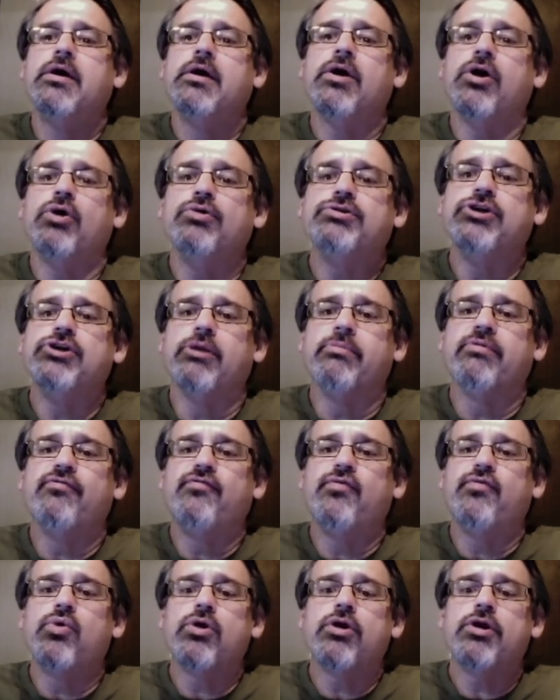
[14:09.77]
OTO number
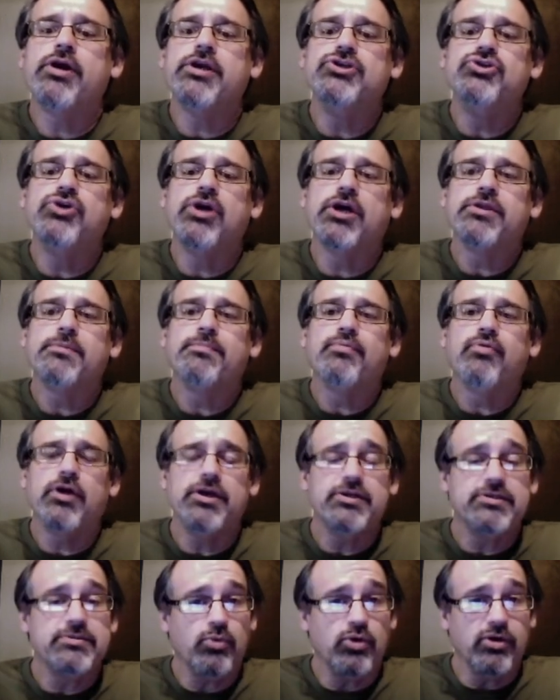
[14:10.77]
4 is you get
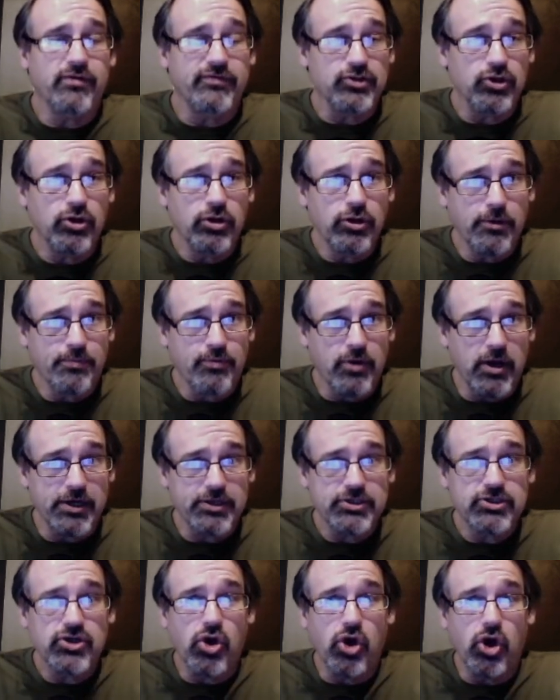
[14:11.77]
one of his earlier
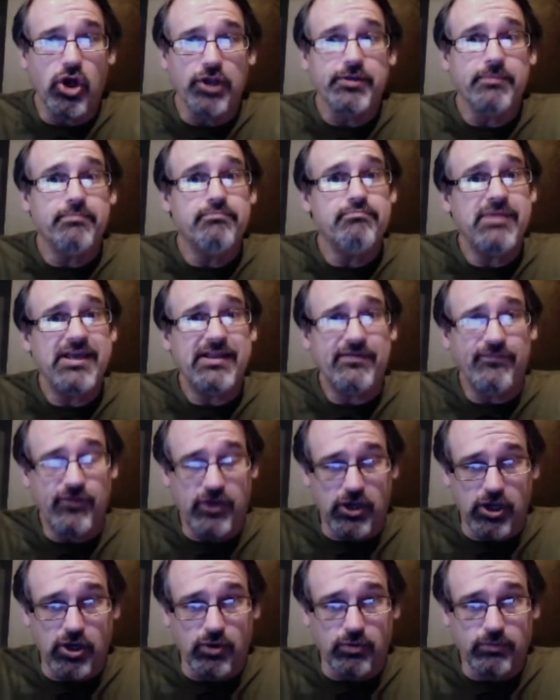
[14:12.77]
products called
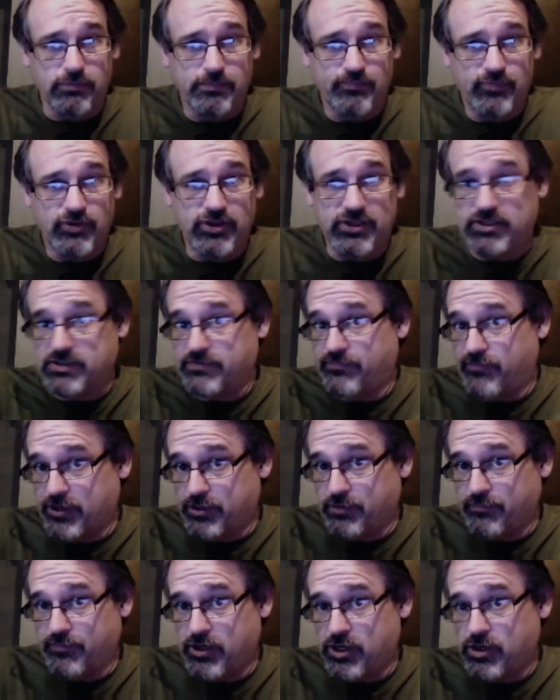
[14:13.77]
Meetvio. This is
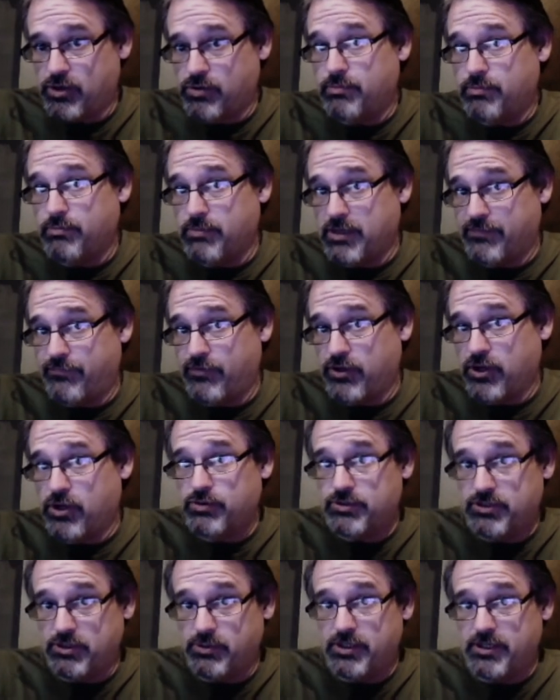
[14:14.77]
Funnelvio, Meetvio.
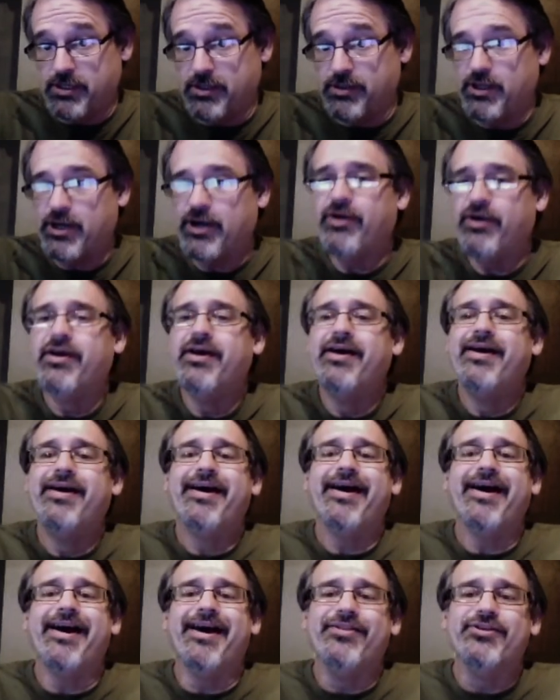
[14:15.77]
See what he did there?
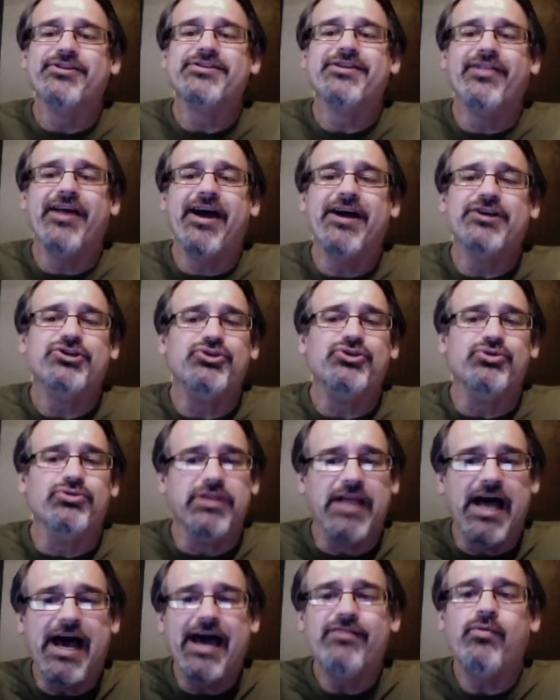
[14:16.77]
And this allows you to do
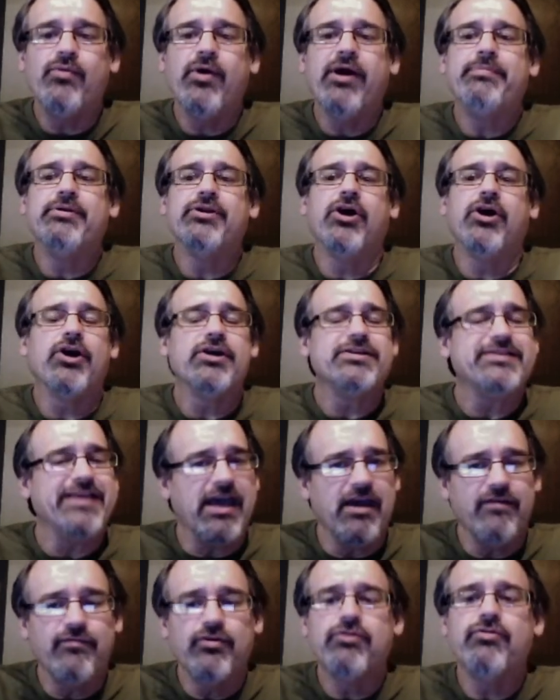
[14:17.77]
live webinars,
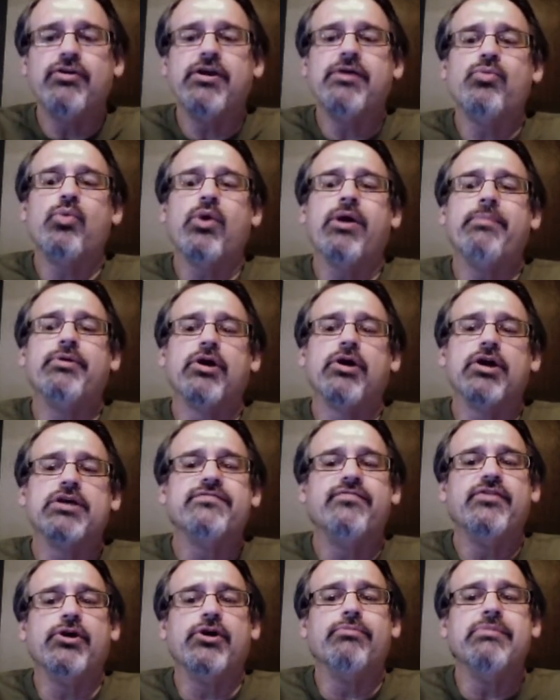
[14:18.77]
evergreen webinars,
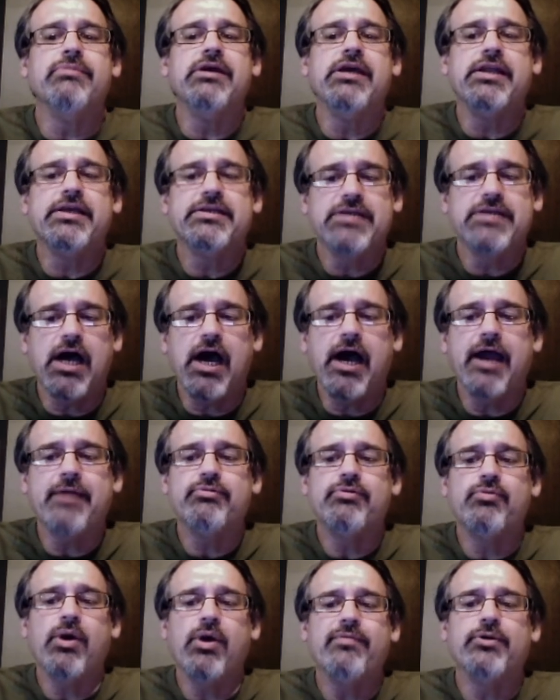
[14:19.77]
video meetings,
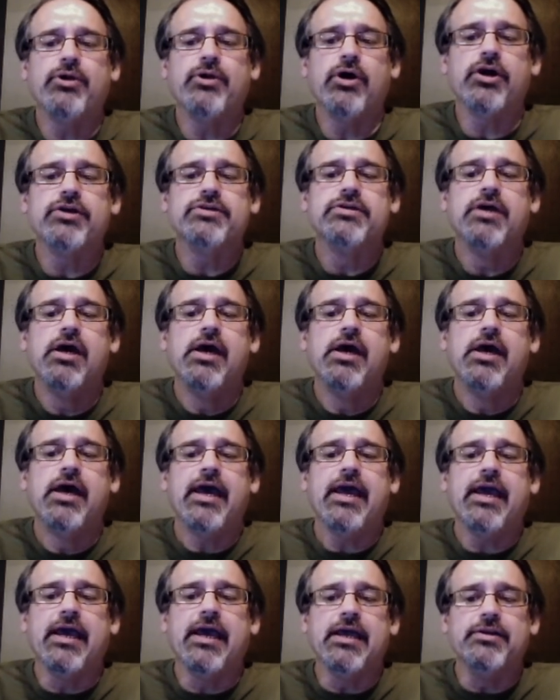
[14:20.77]
hybrid webinars.
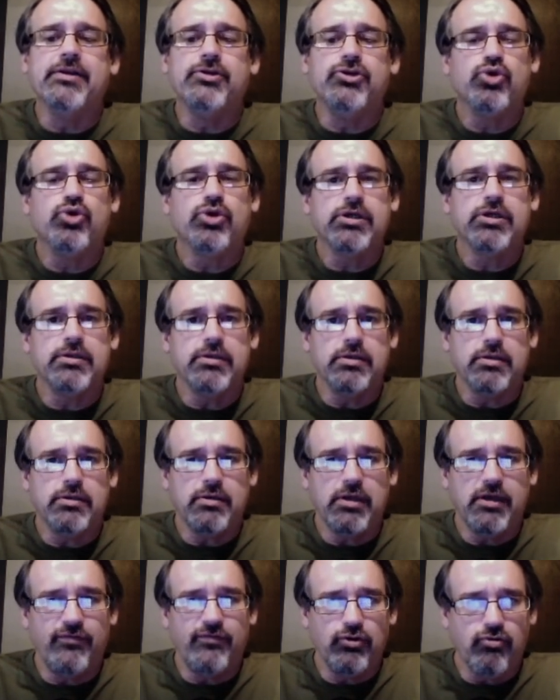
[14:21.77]
And you can,
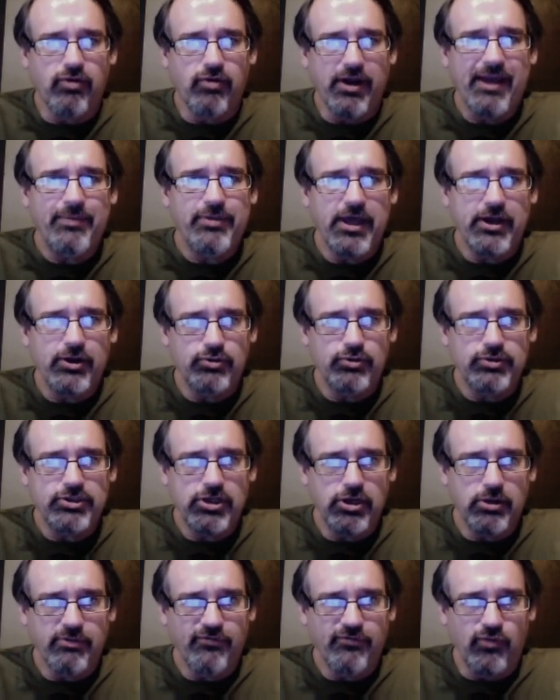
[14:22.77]
if you grab that OTO
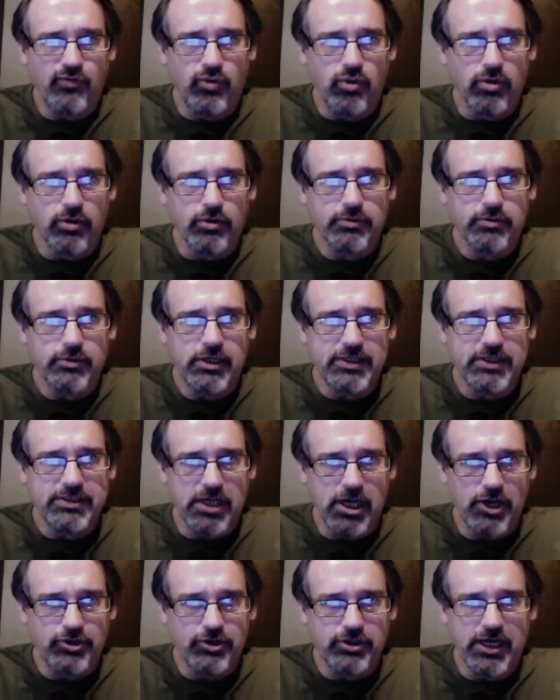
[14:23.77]
number 4, it's
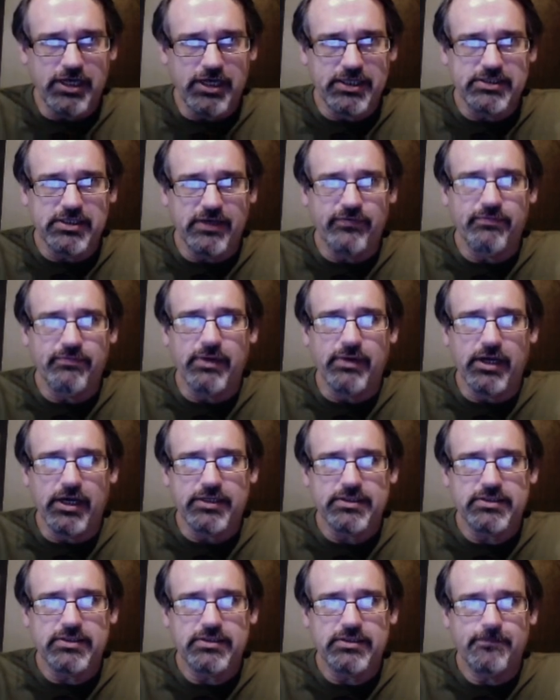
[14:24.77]

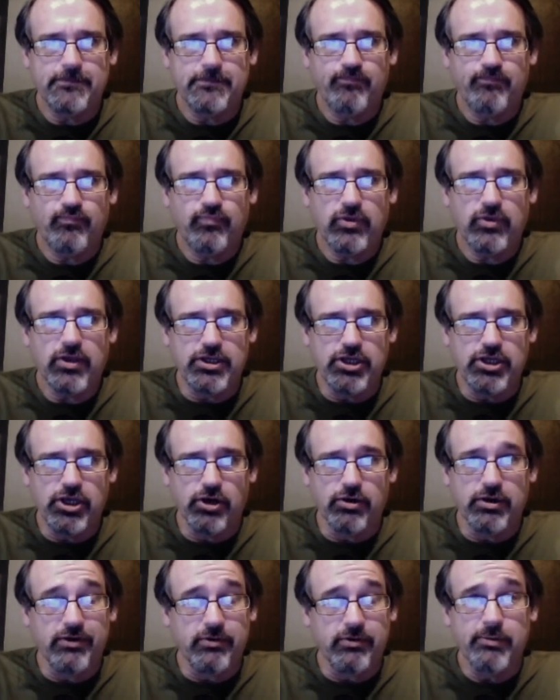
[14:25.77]
$197 a year.
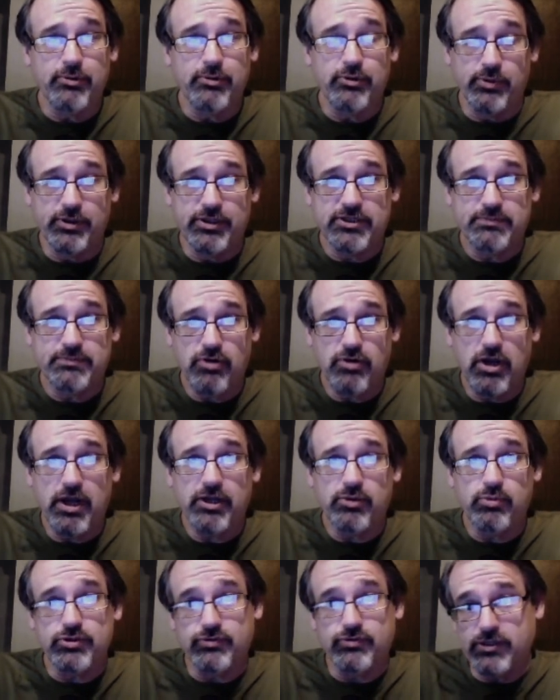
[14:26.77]
Now remember that when this
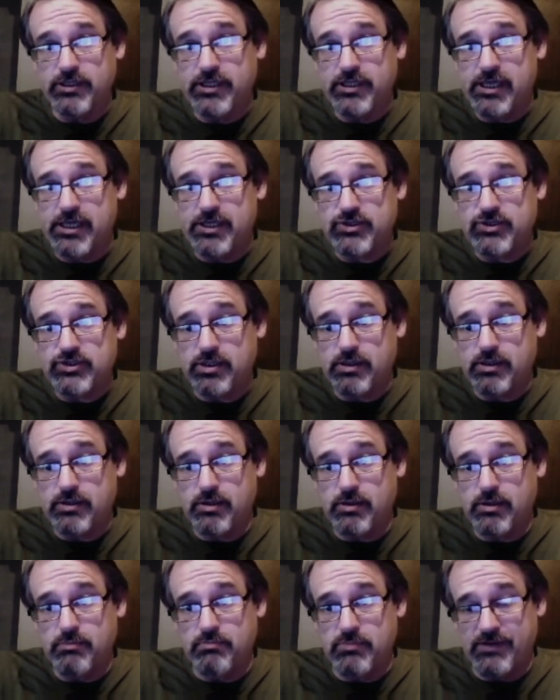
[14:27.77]
product was released,
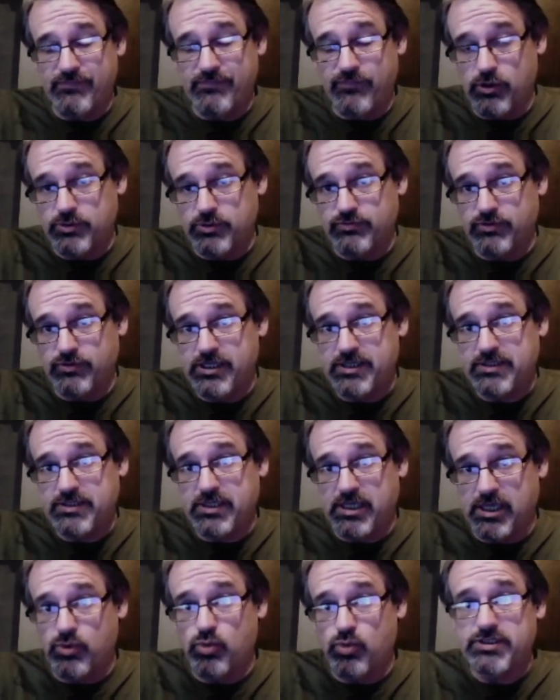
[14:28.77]
Meetvio was released,
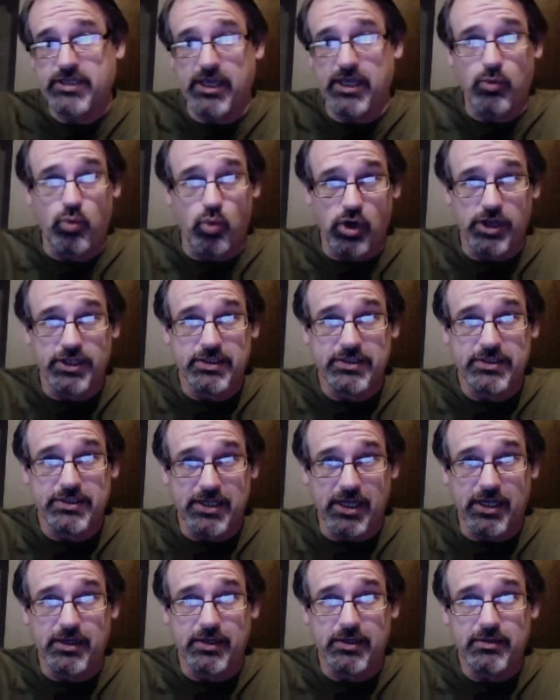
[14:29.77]
it was a
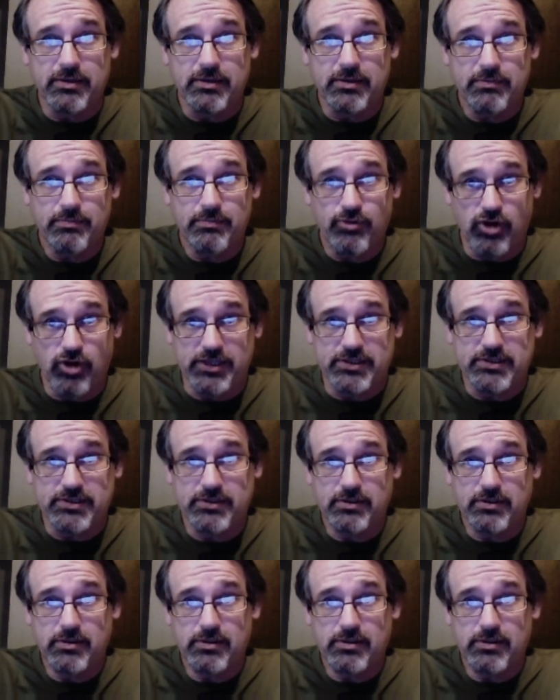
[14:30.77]
one-done price.